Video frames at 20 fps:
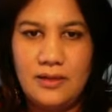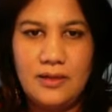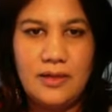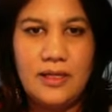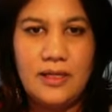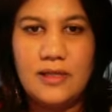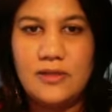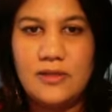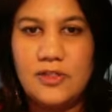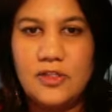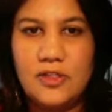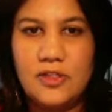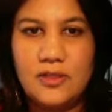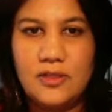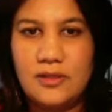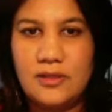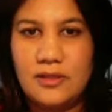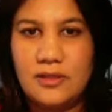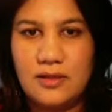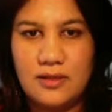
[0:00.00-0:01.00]
is
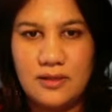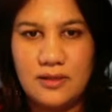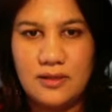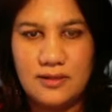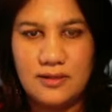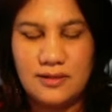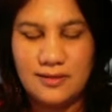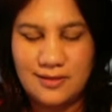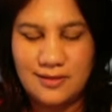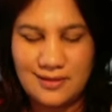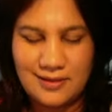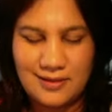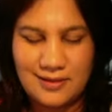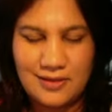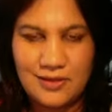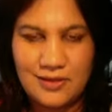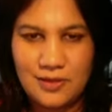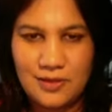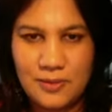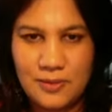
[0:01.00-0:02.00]
just
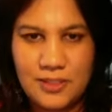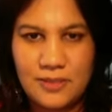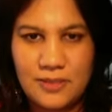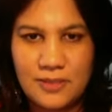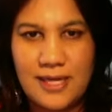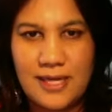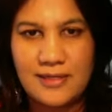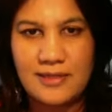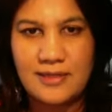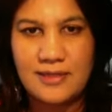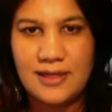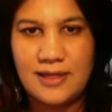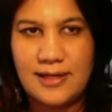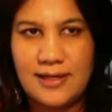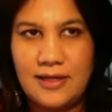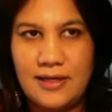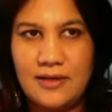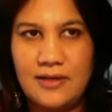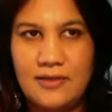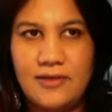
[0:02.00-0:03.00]
so much better than I
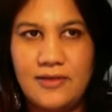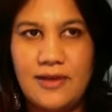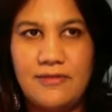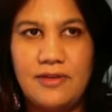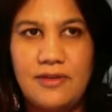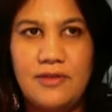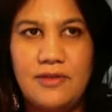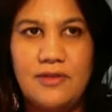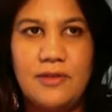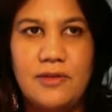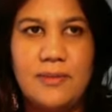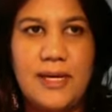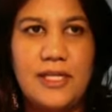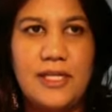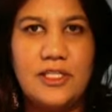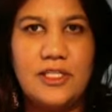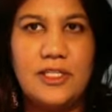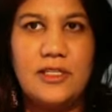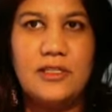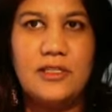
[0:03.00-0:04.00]
could have ever even
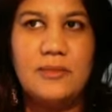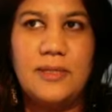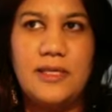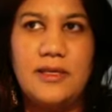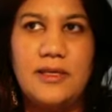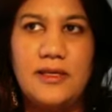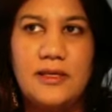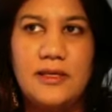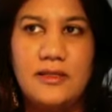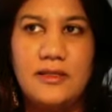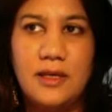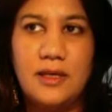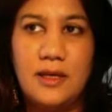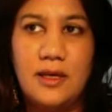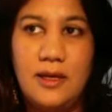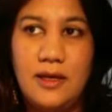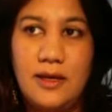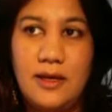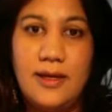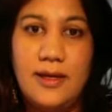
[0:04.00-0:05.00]
imagined, because
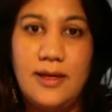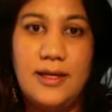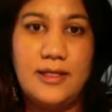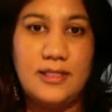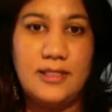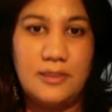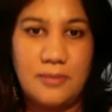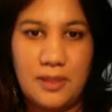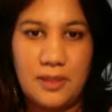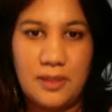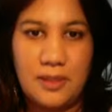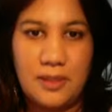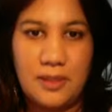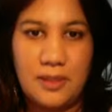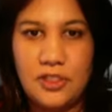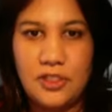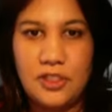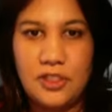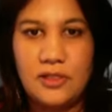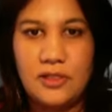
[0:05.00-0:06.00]
I did my
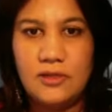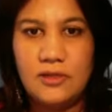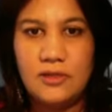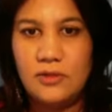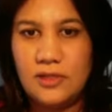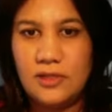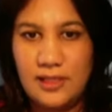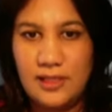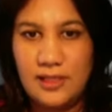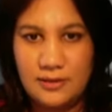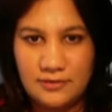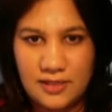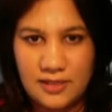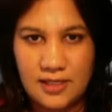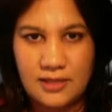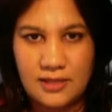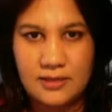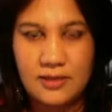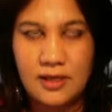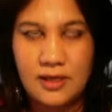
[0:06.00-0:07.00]
pitch. Suzy loved
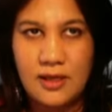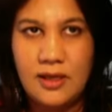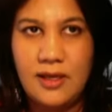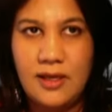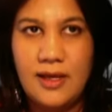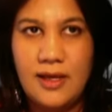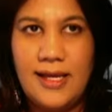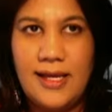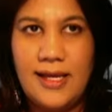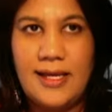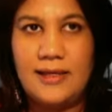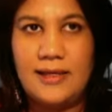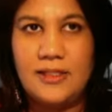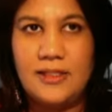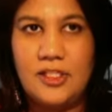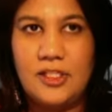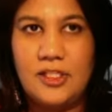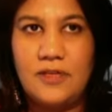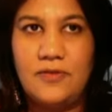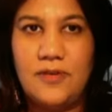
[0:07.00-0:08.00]
it. And
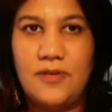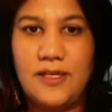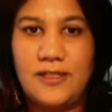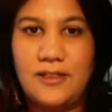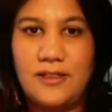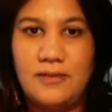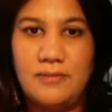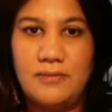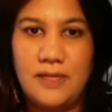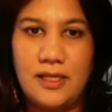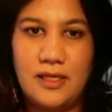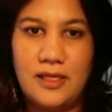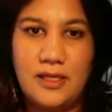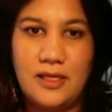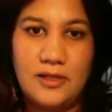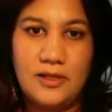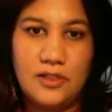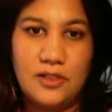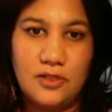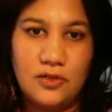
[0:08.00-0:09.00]
she invited
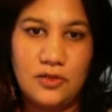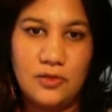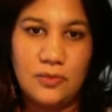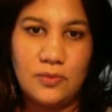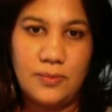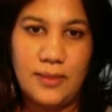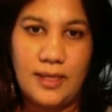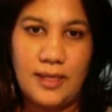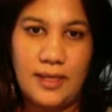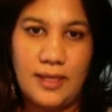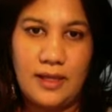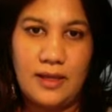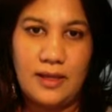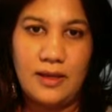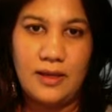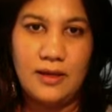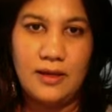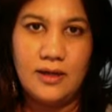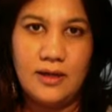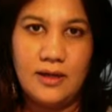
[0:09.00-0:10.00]
me to
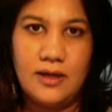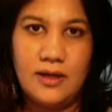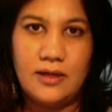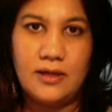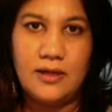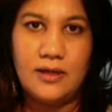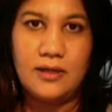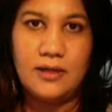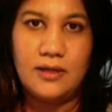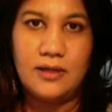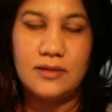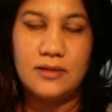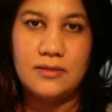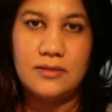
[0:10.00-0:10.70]
be a